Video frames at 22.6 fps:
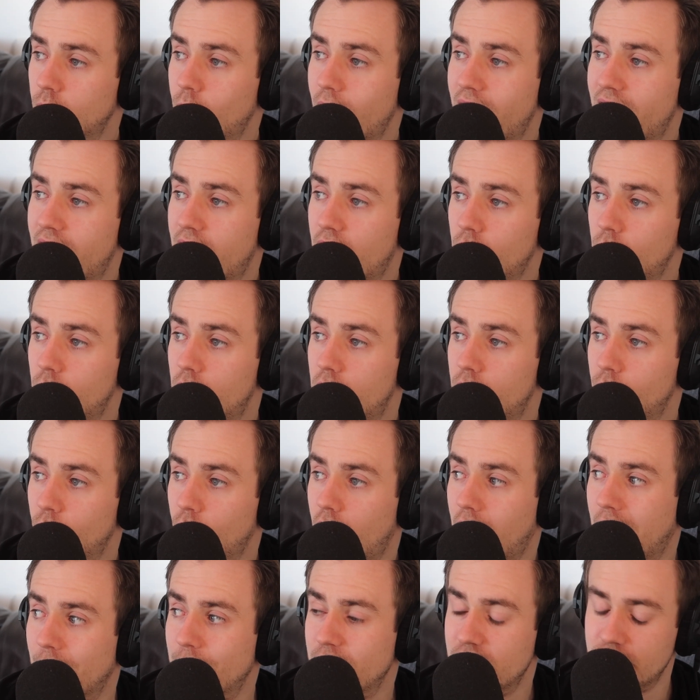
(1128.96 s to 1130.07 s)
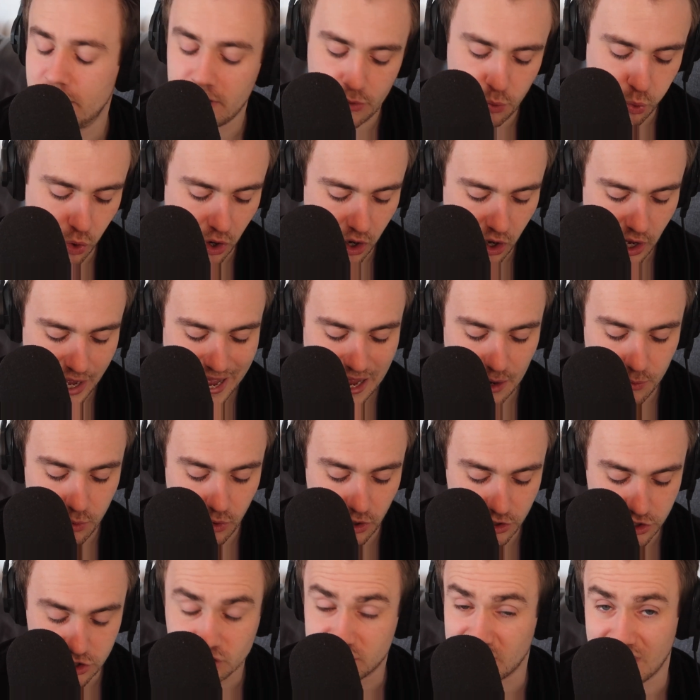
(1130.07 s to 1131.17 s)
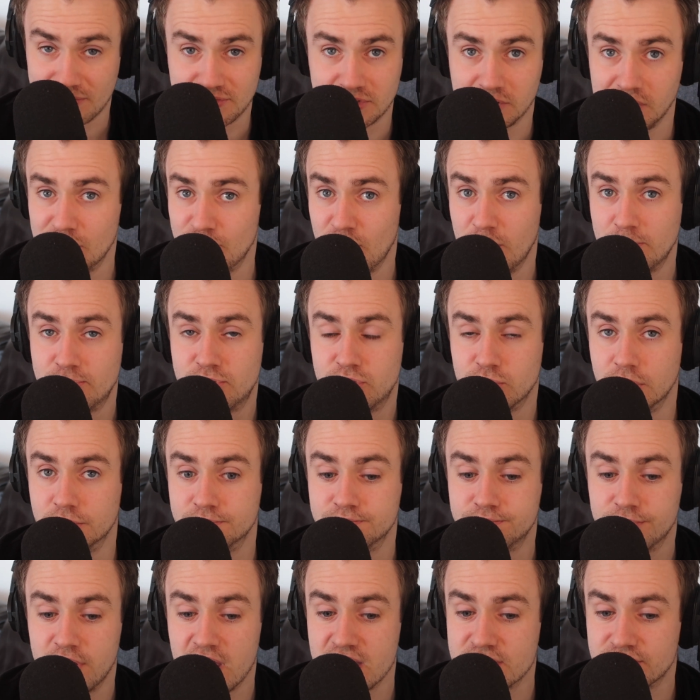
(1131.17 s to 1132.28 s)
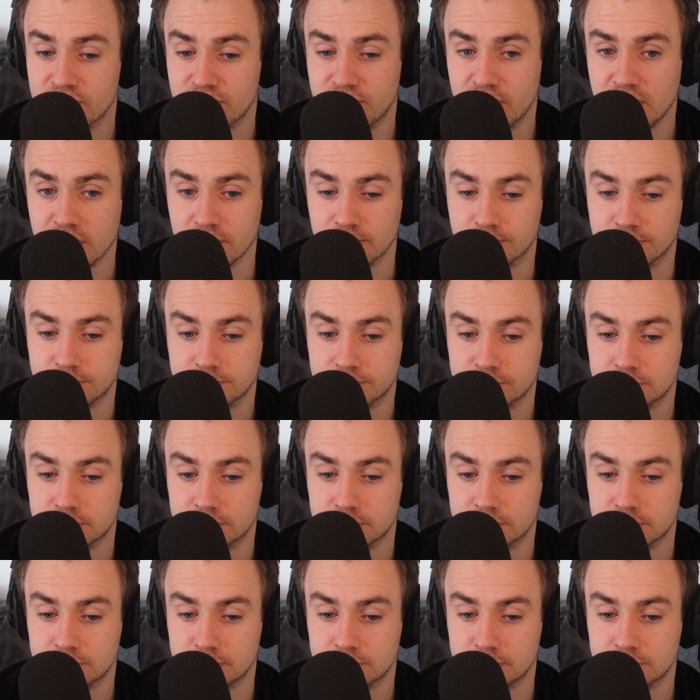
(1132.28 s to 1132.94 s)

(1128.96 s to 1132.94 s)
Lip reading: Well, I mean, what you just have to live up to it. That's the thing.